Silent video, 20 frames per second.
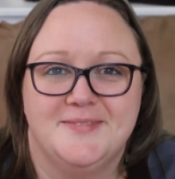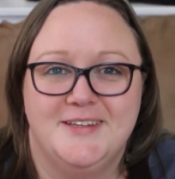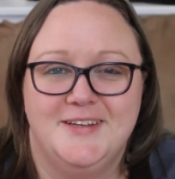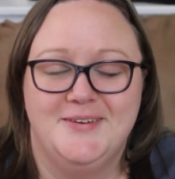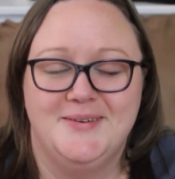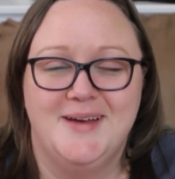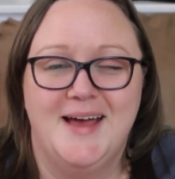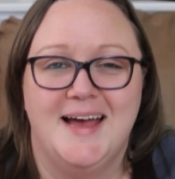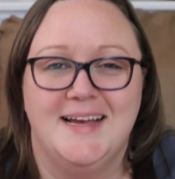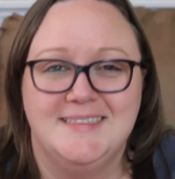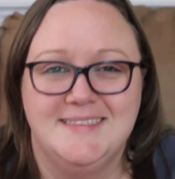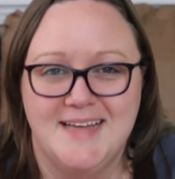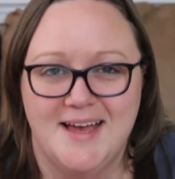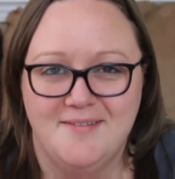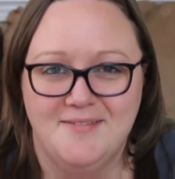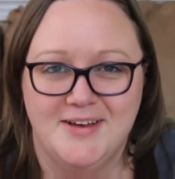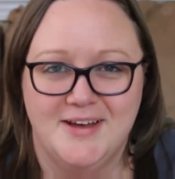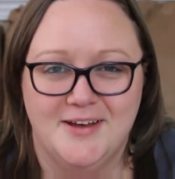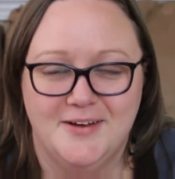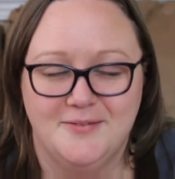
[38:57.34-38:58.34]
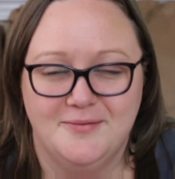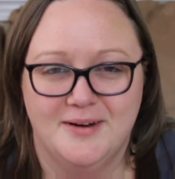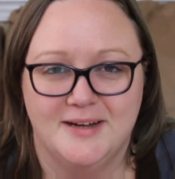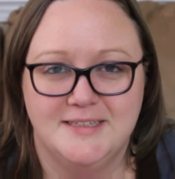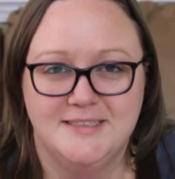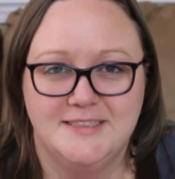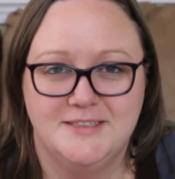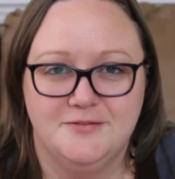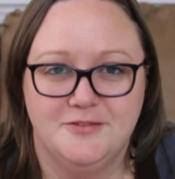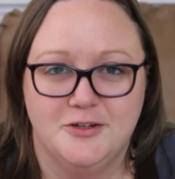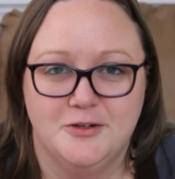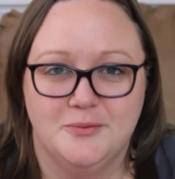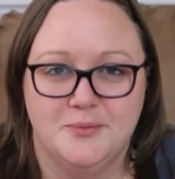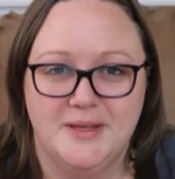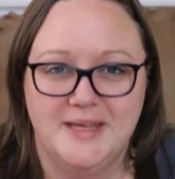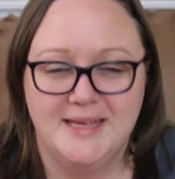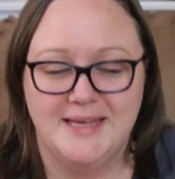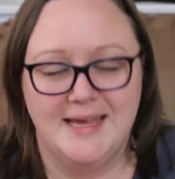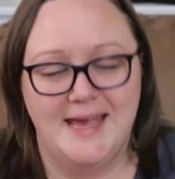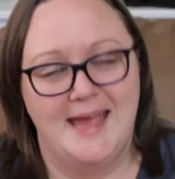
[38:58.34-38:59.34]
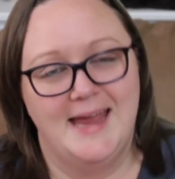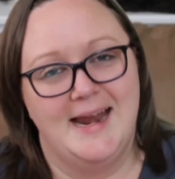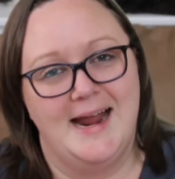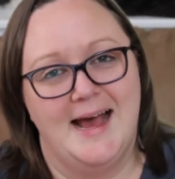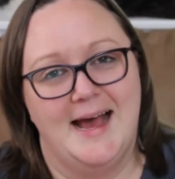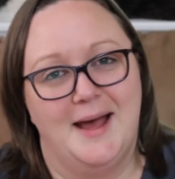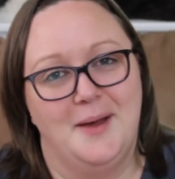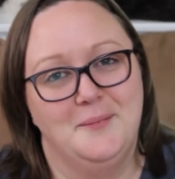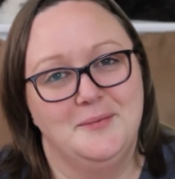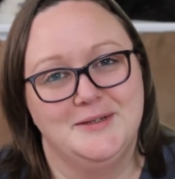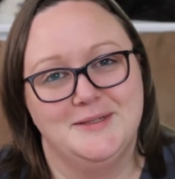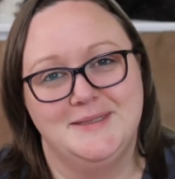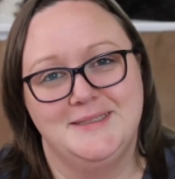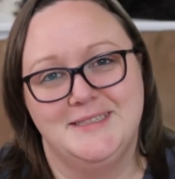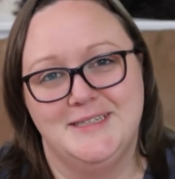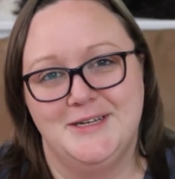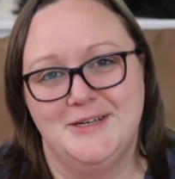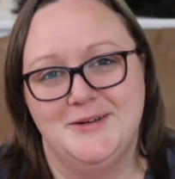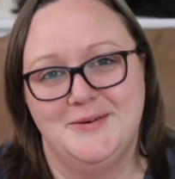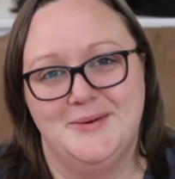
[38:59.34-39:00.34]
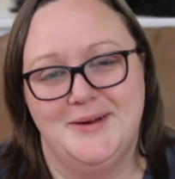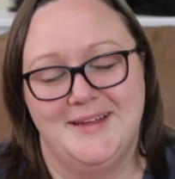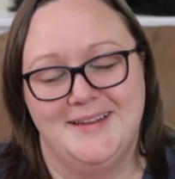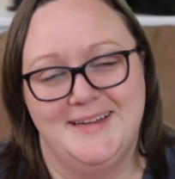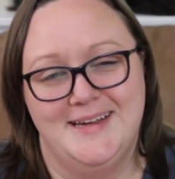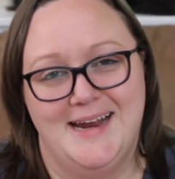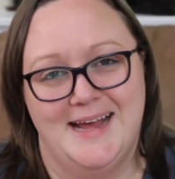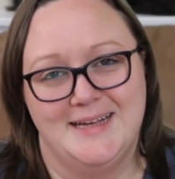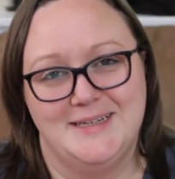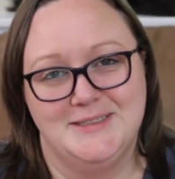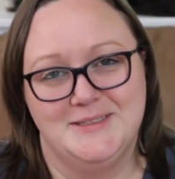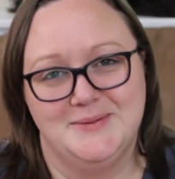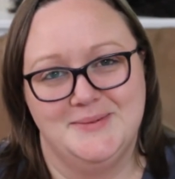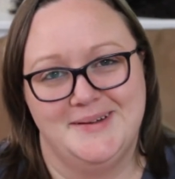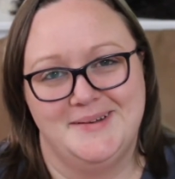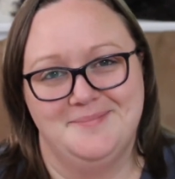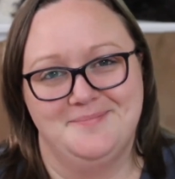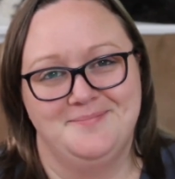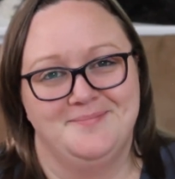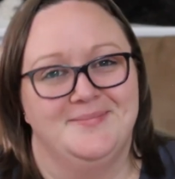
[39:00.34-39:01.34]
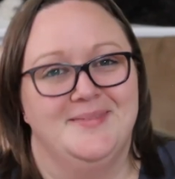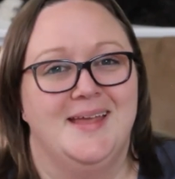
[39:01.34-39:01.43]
You guys have a good rest of your week and I will see you in the next one.